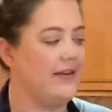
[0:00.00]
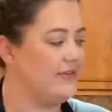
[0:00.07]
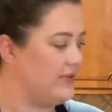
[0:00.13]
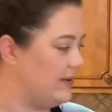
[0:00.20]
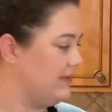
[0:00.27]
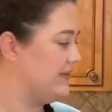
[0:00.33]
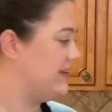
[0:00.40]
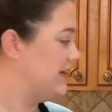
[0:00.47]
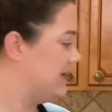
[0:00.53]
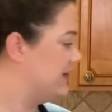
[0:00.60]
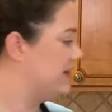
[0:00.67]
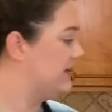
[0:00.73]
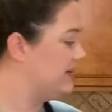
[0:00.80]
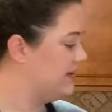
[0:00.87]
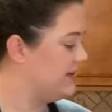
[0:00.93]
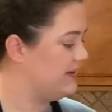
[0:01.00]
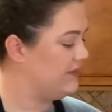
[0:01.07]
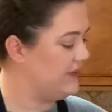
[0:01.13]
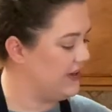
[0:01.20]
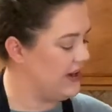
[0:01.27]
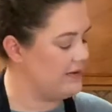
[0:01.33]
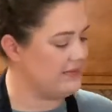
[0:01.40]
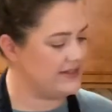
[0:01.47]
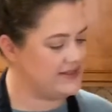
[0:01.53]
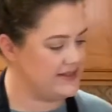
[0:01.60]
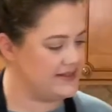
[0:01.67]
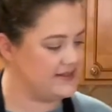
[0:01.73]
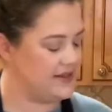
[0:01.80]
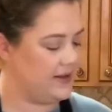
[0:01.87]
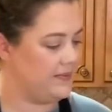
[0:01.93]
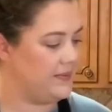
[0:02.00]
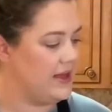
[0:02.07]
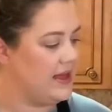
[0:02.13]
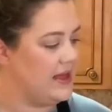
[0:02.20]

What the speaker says: so I have to figure out my system.